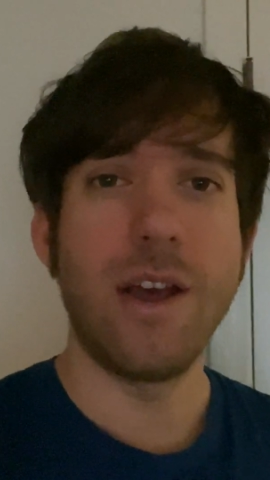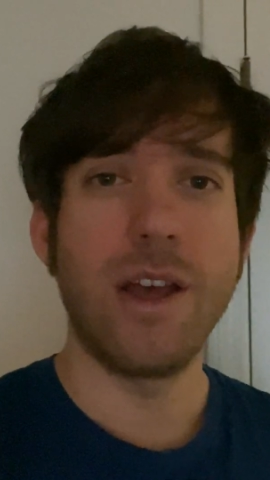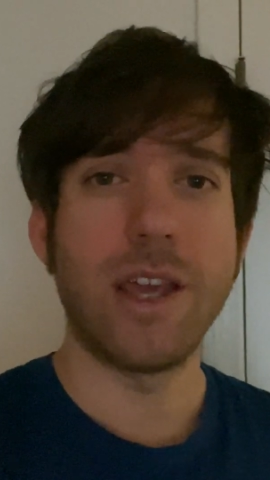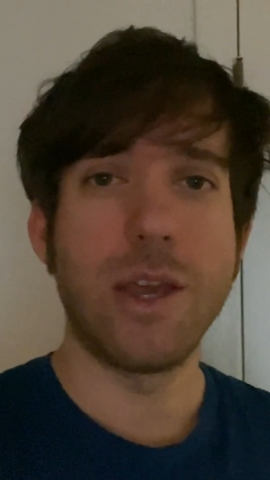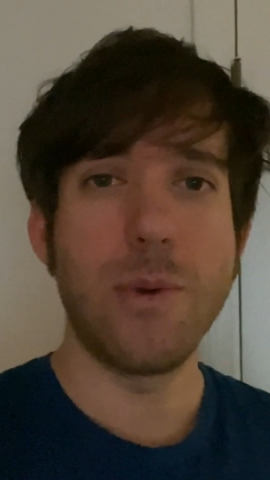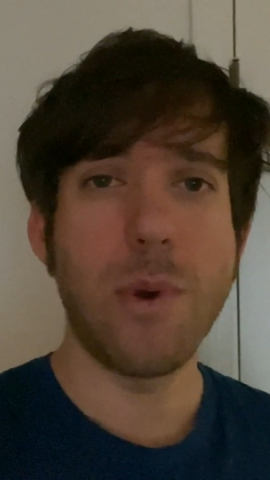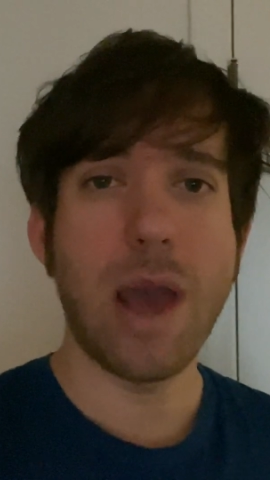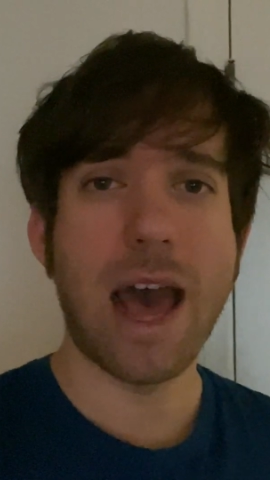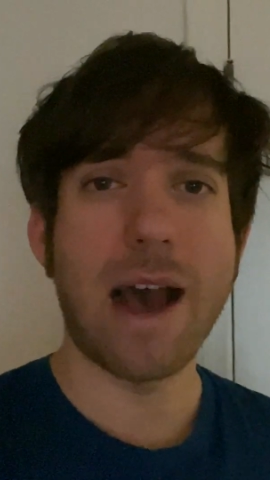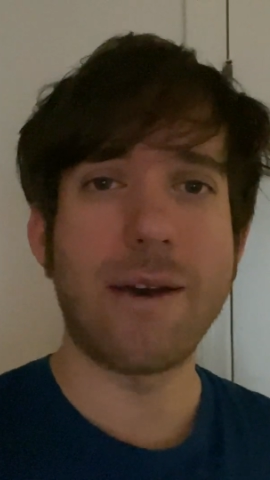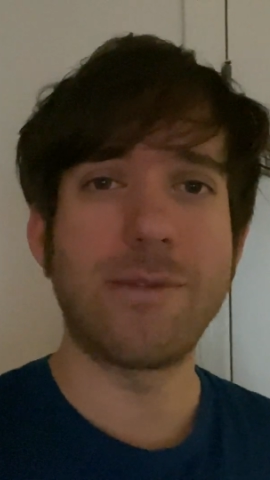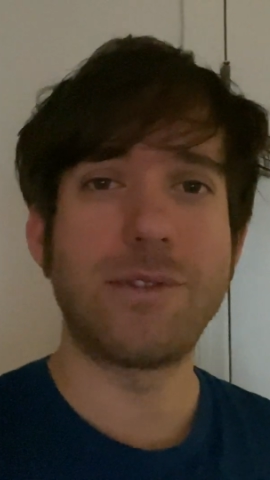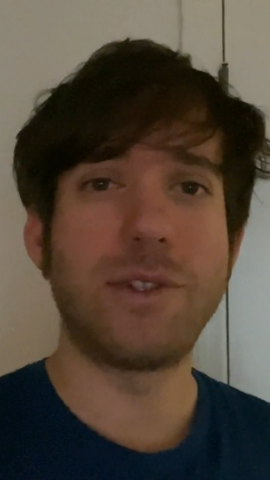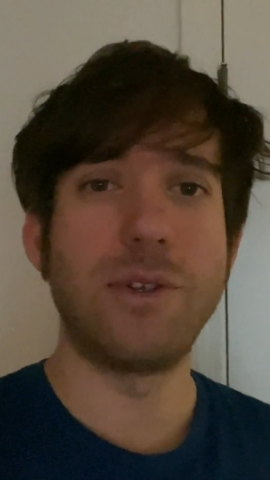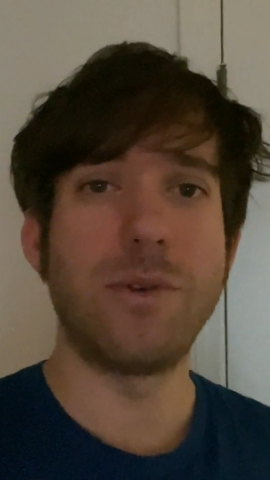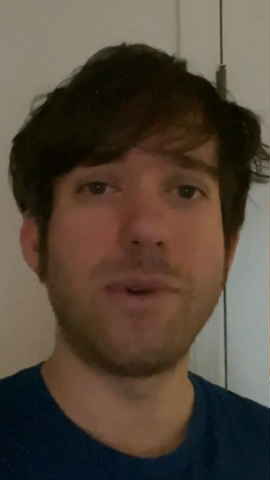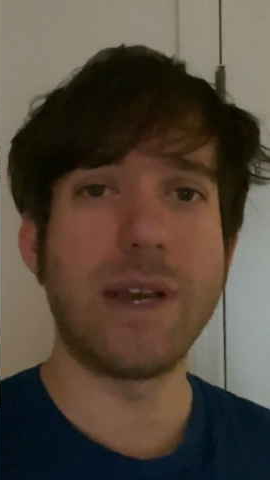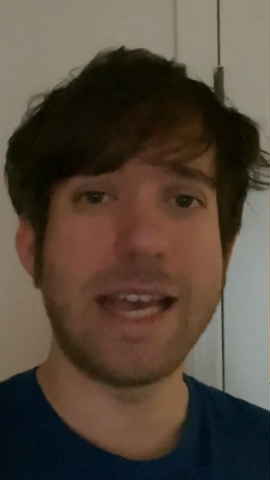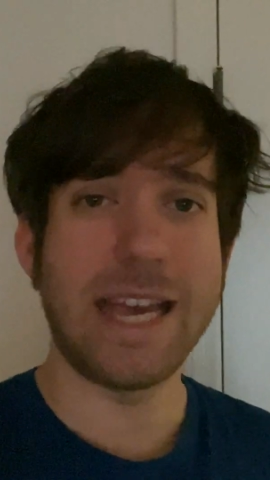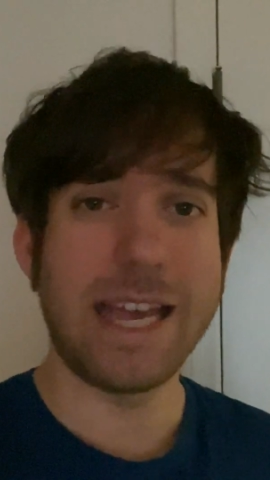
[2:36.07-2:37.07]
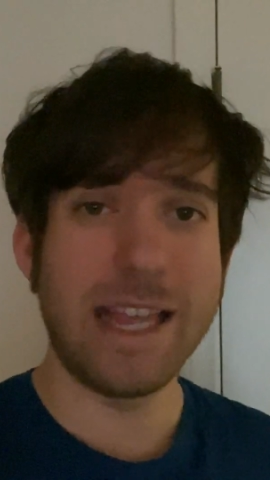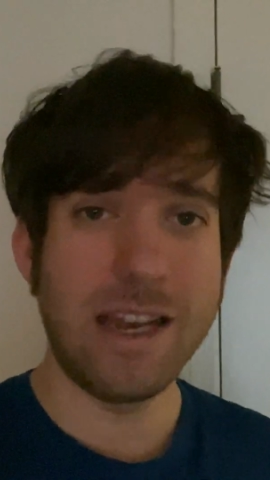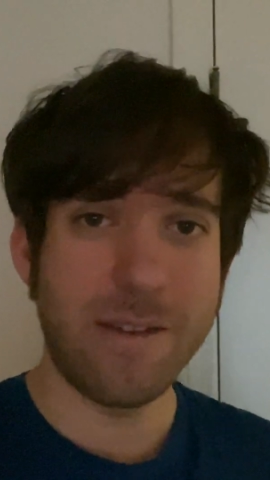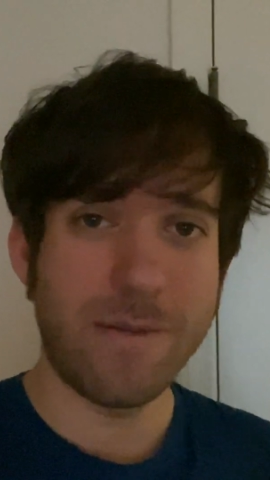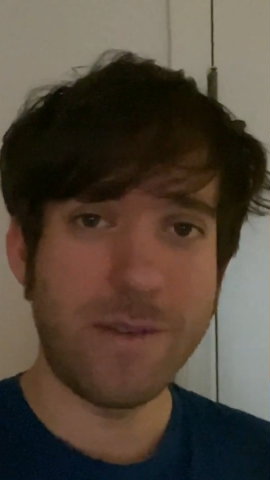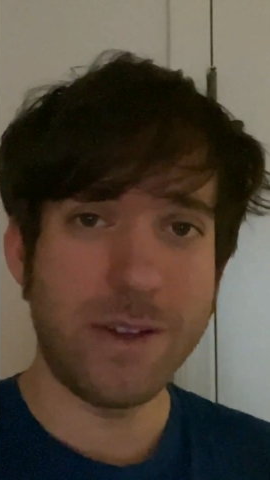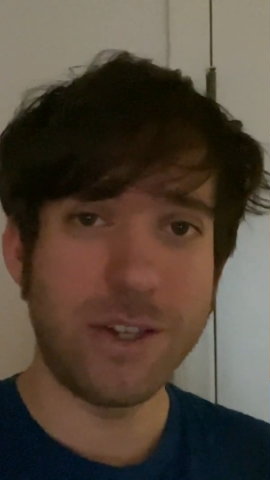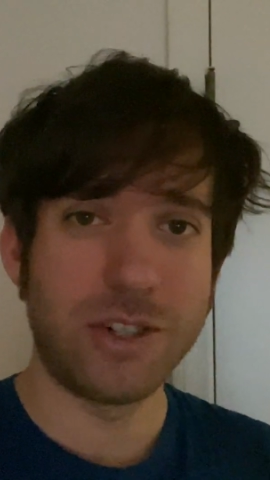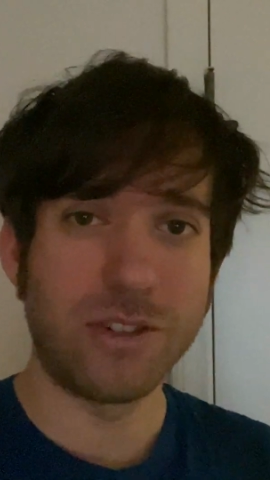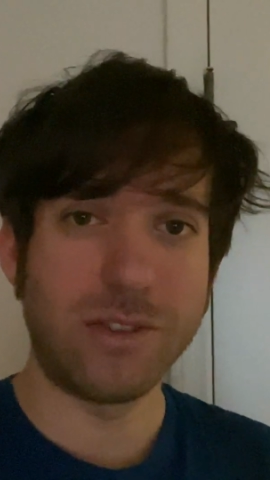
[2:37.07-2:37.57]
you have to
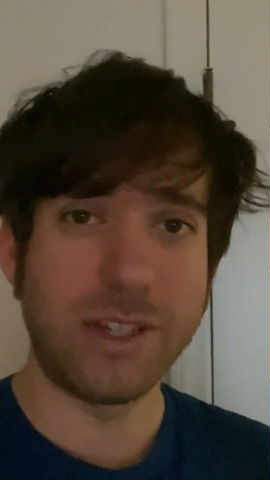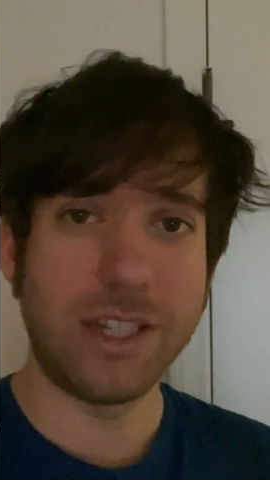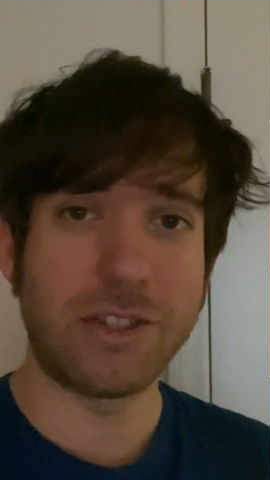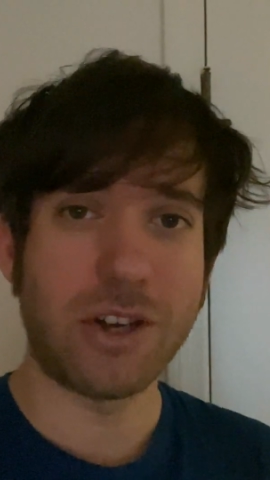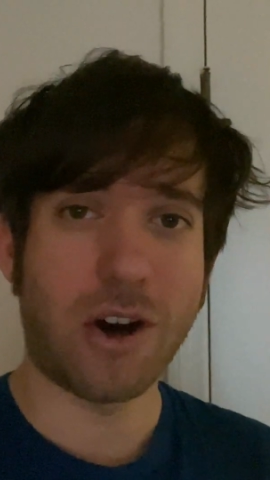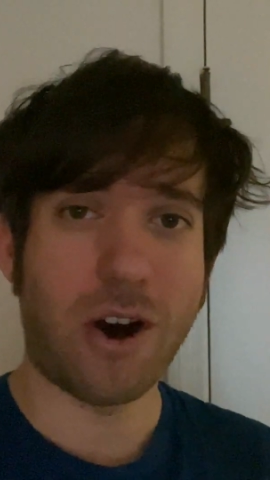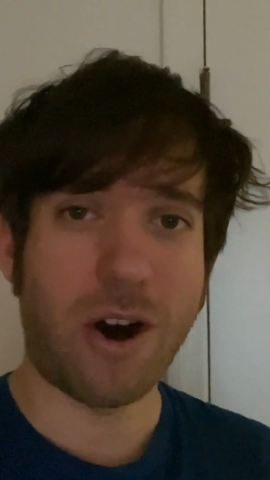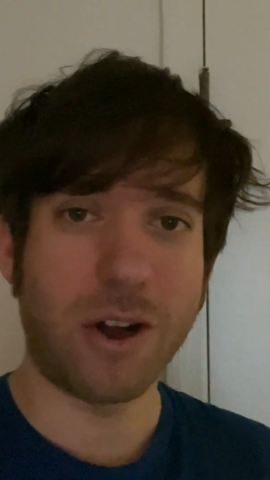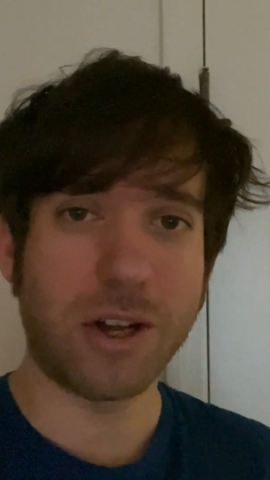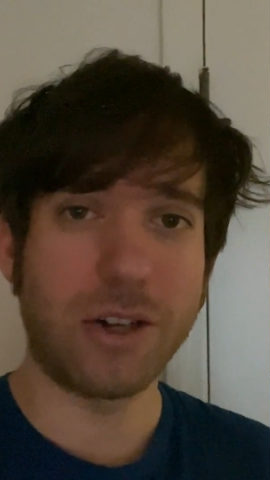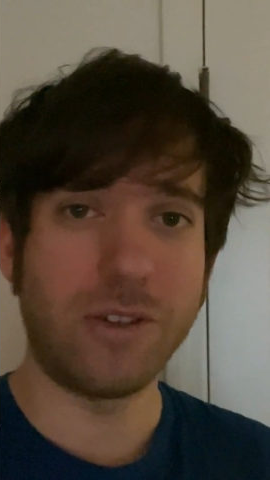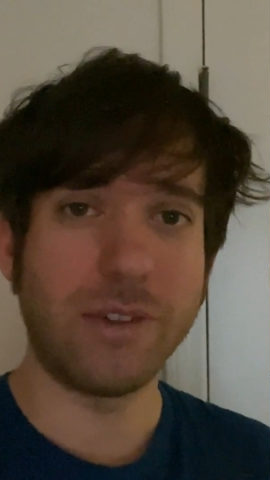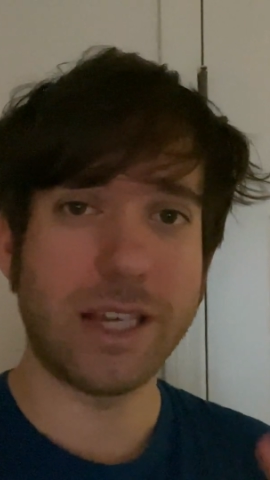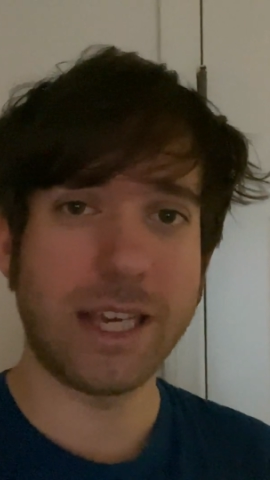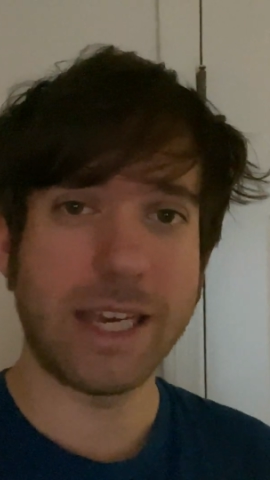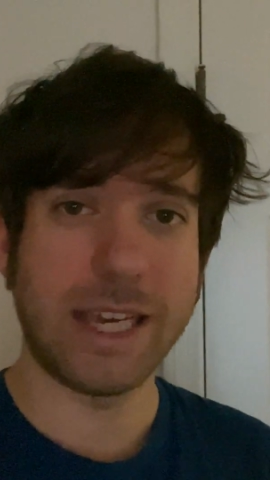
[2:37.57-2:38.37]
individually toggle